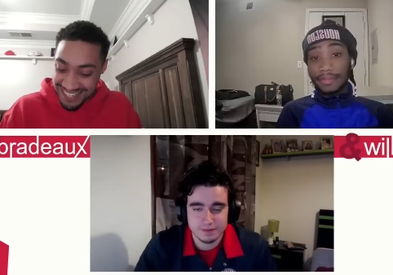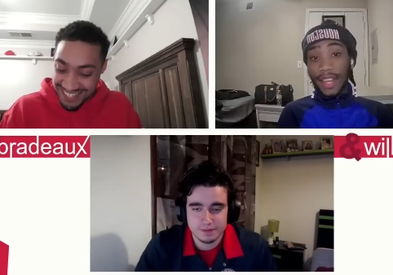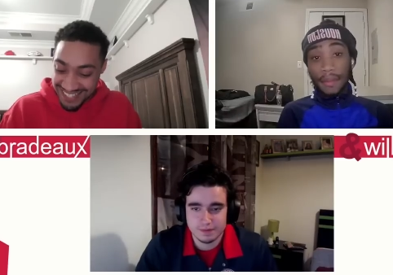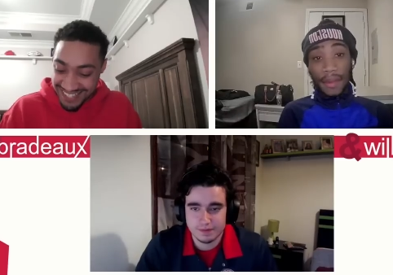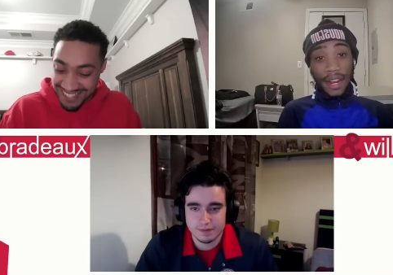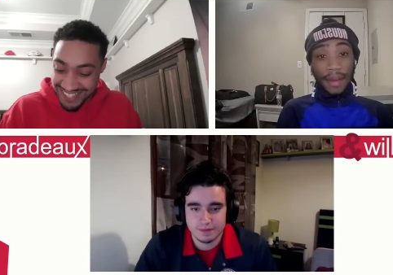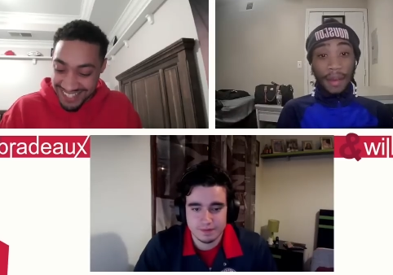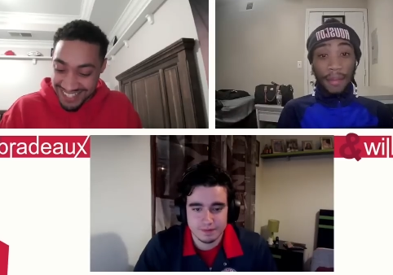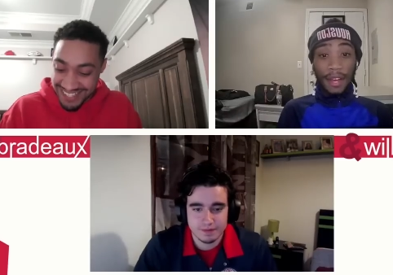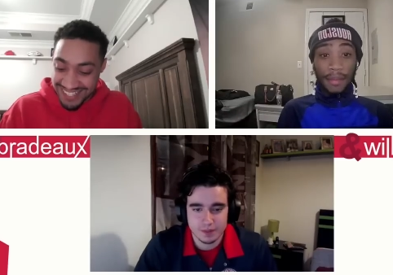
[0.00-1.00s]
Speaker 1: yeah, man, I'm
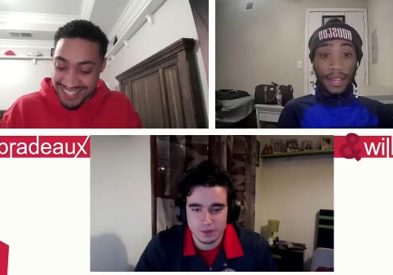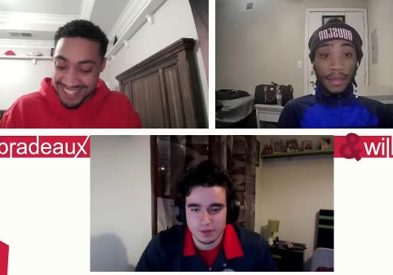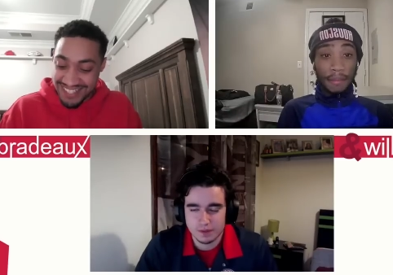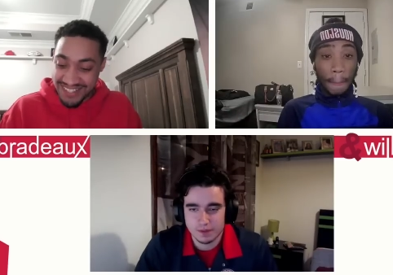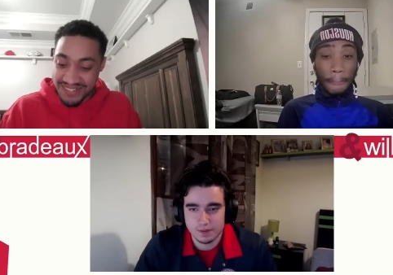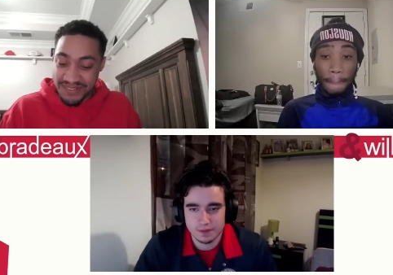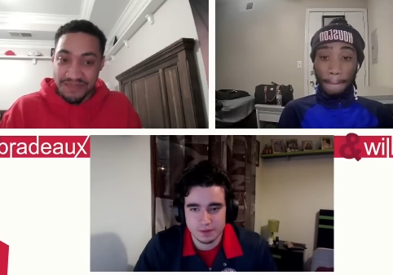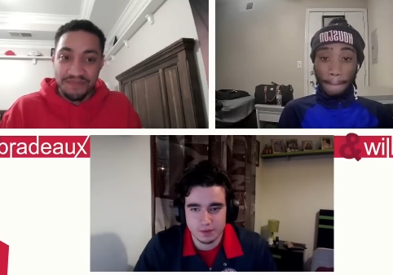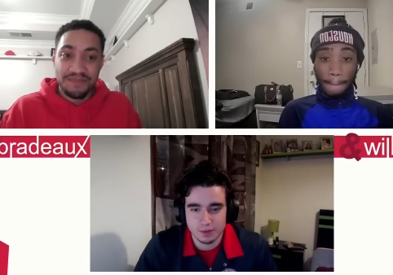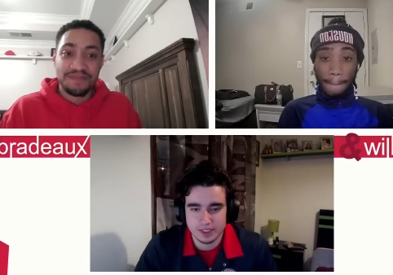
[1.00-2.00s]
I'm out, man.
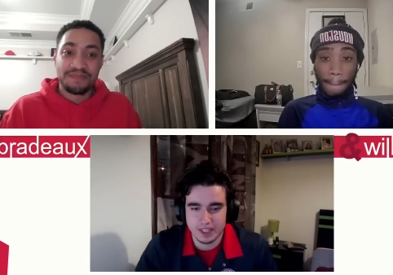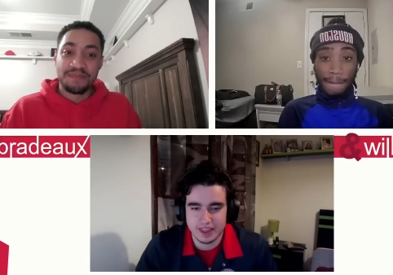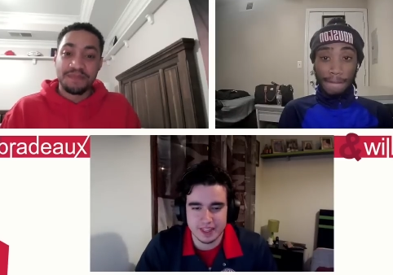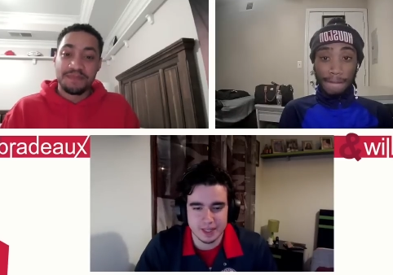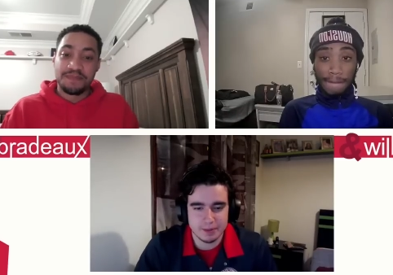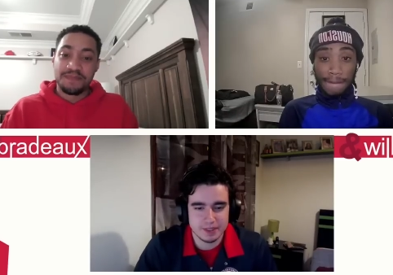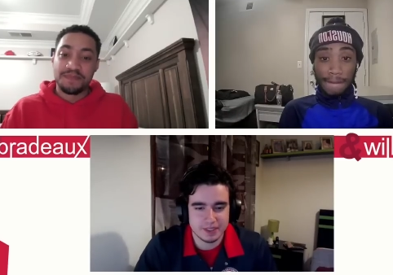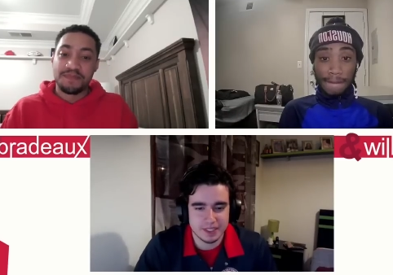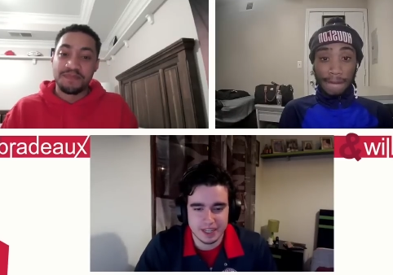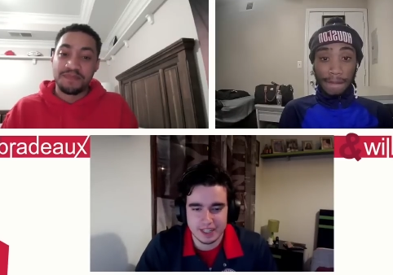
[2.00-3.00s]
Speaker 2: Was it
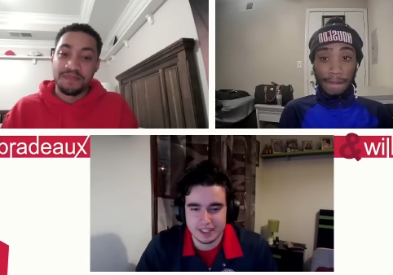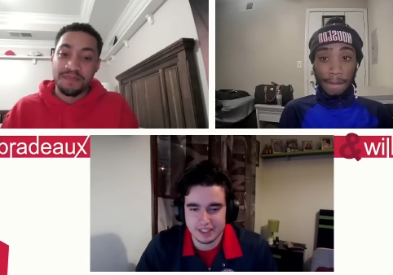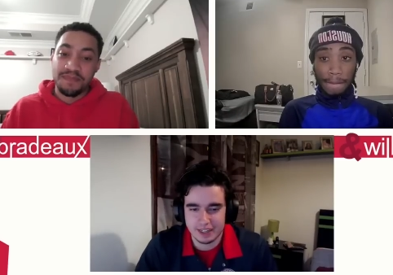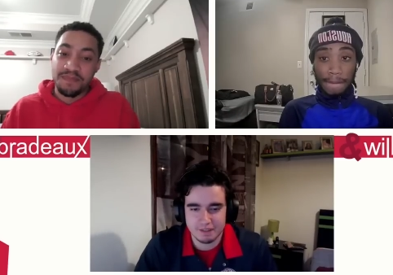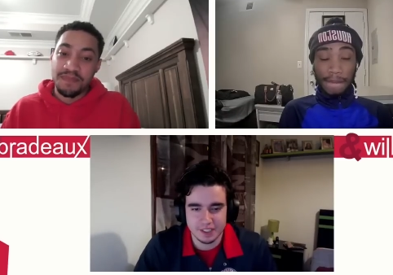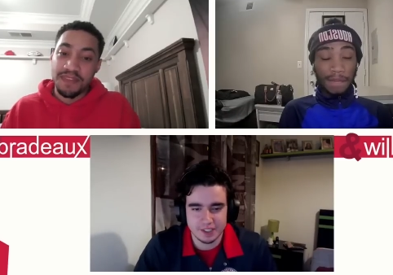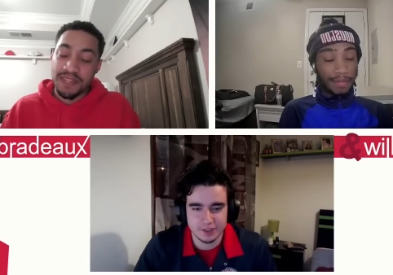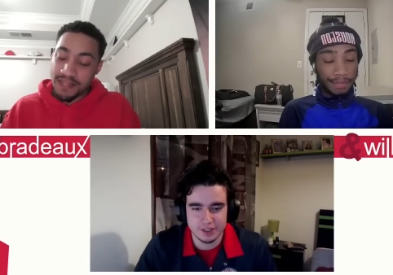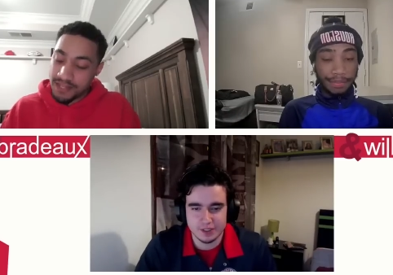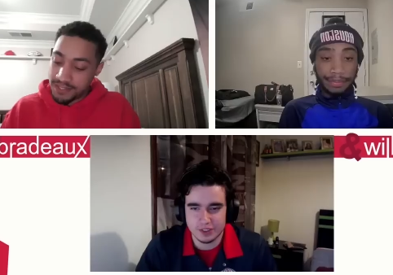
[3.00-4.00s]
Thibs that that
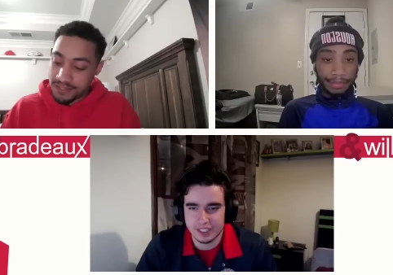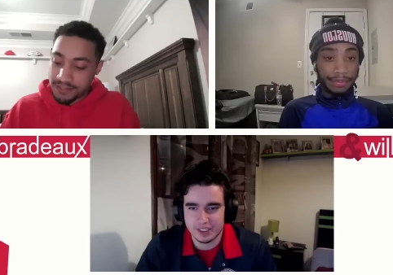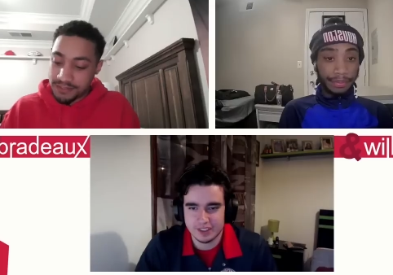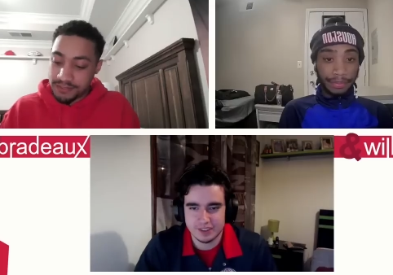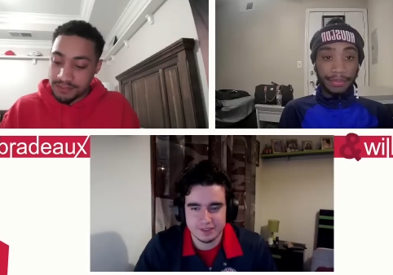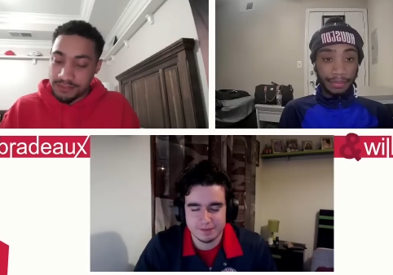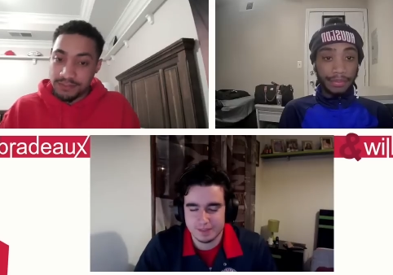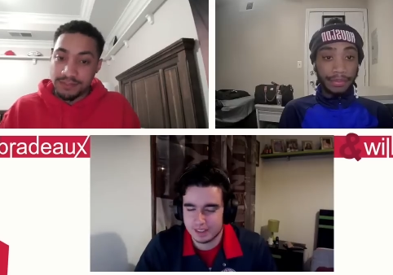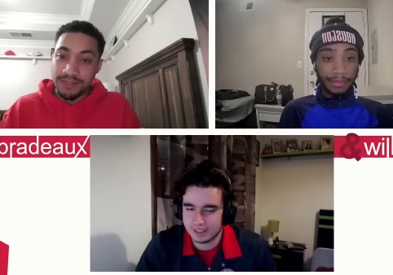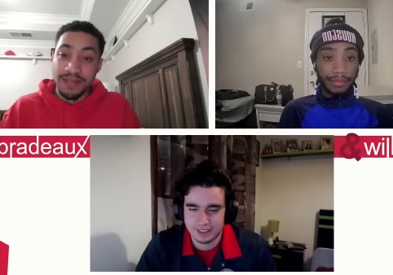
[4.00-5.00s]
vetoed the trade?
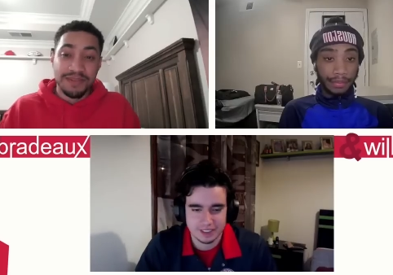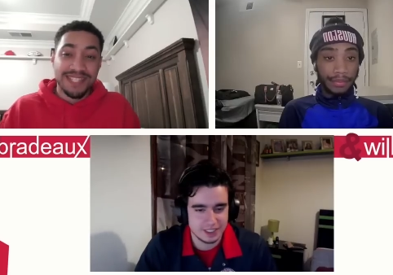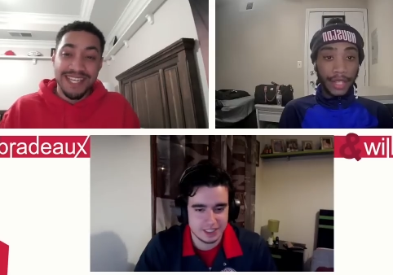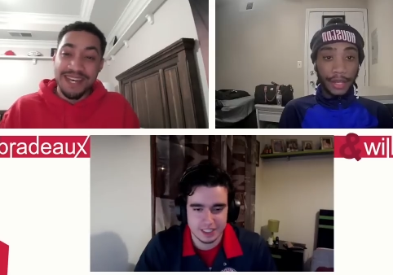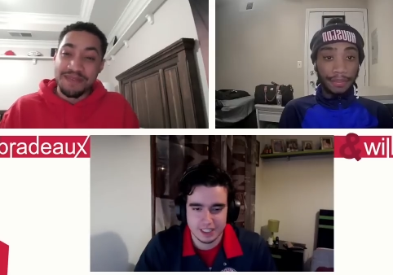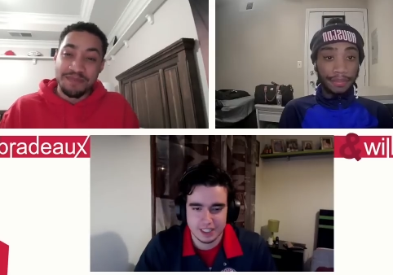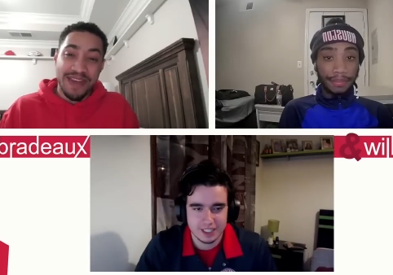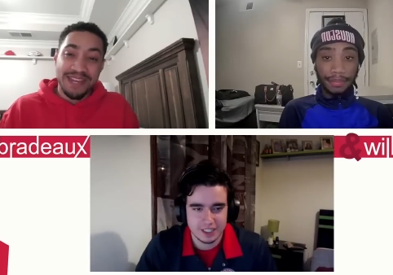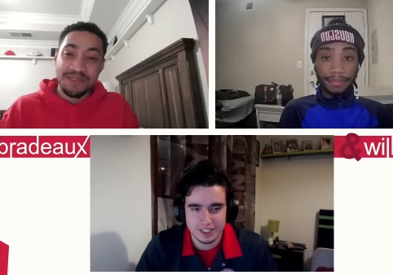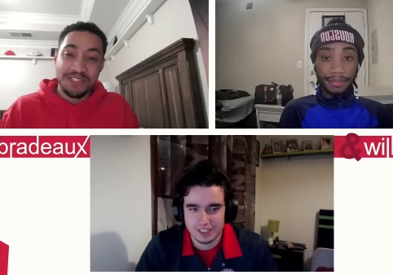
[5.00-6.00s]
It was Thibs,
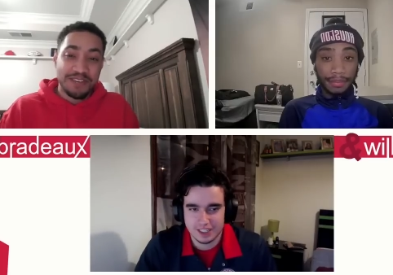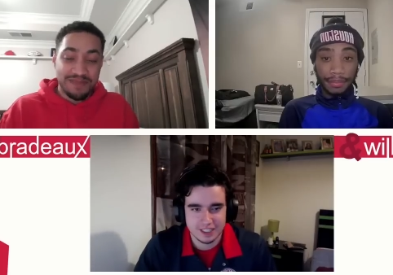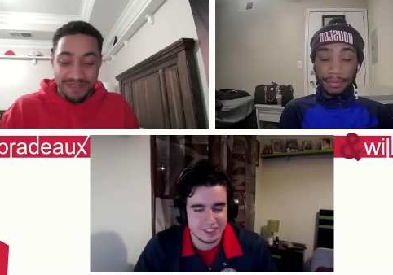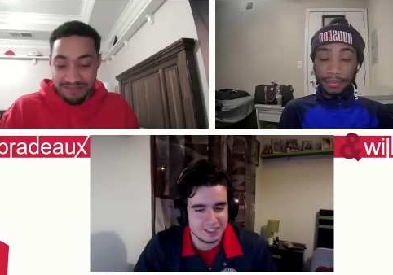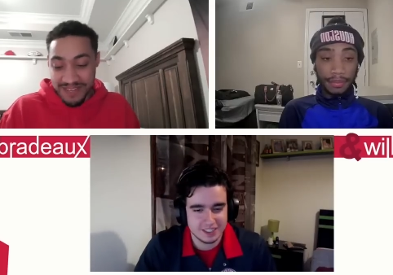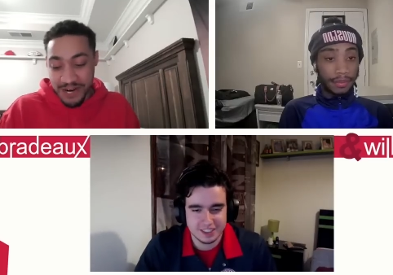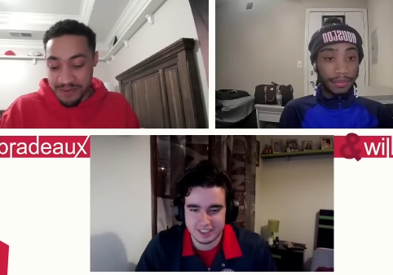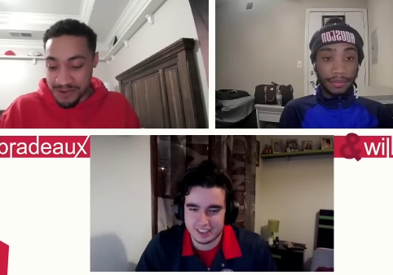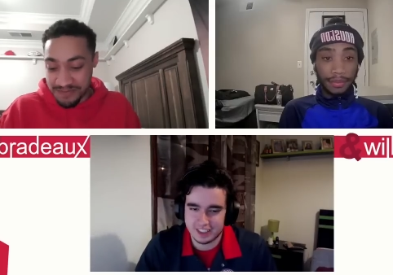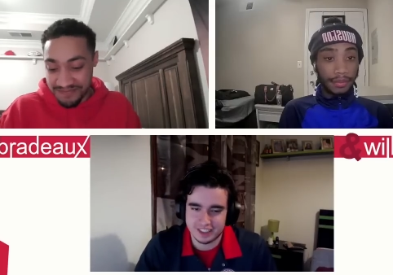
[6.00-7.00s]
man. He was tripping.
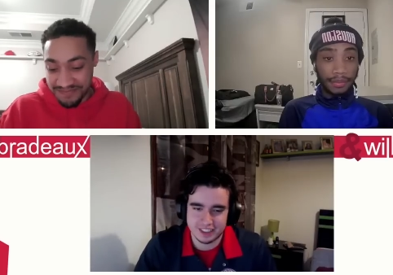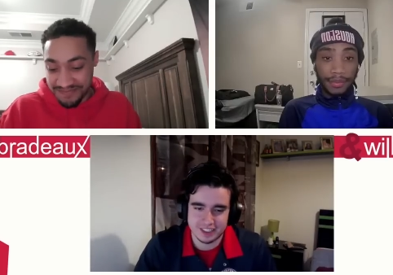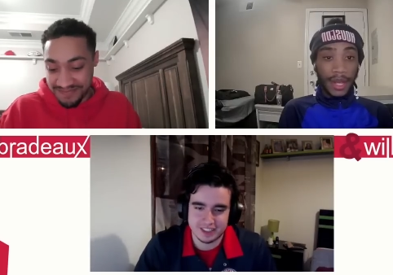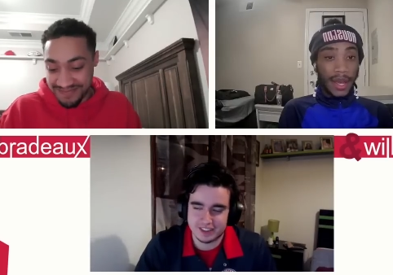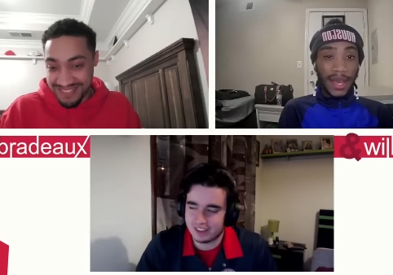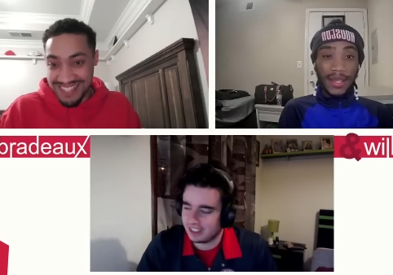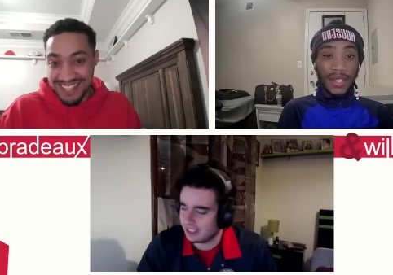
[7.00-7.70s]
Terrible. He